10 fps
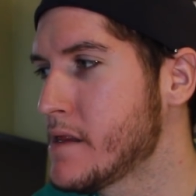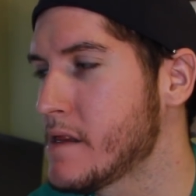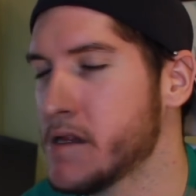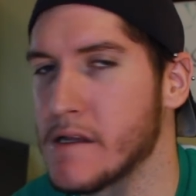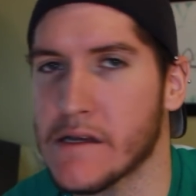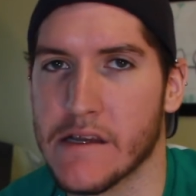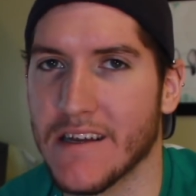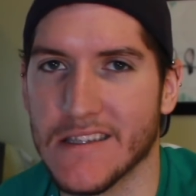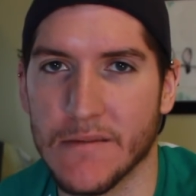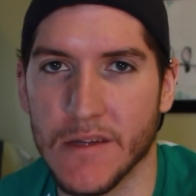And it's just
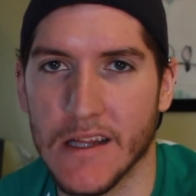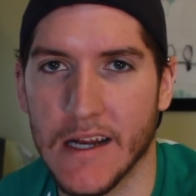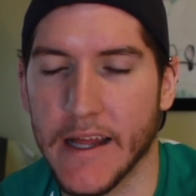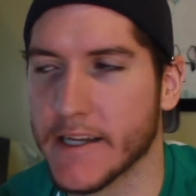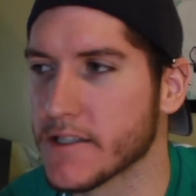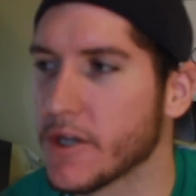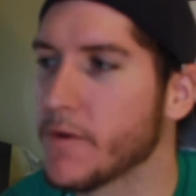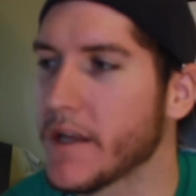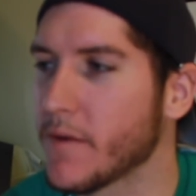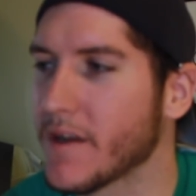not something that I like. So
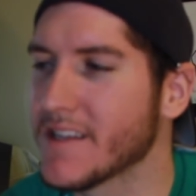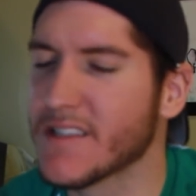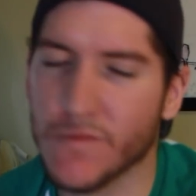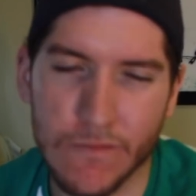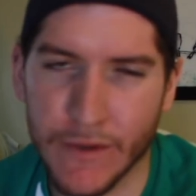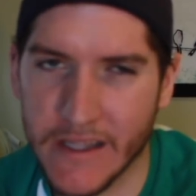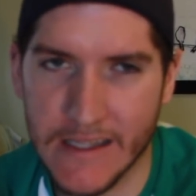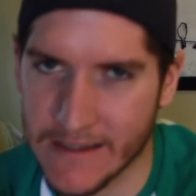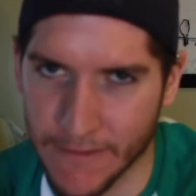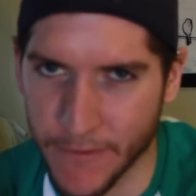anyway, it's a really
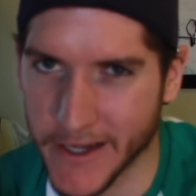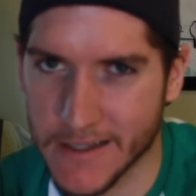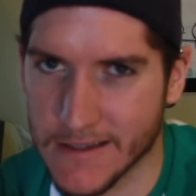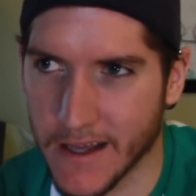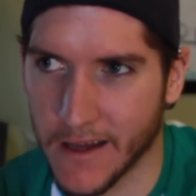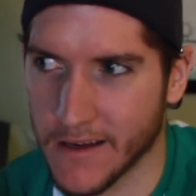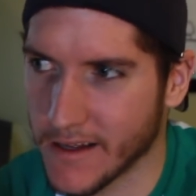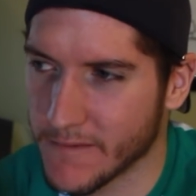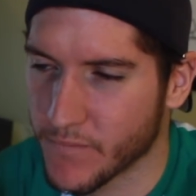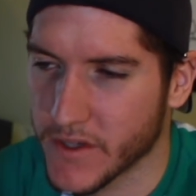easy fix, and
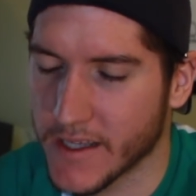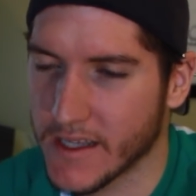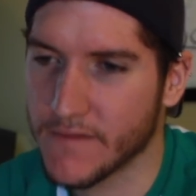it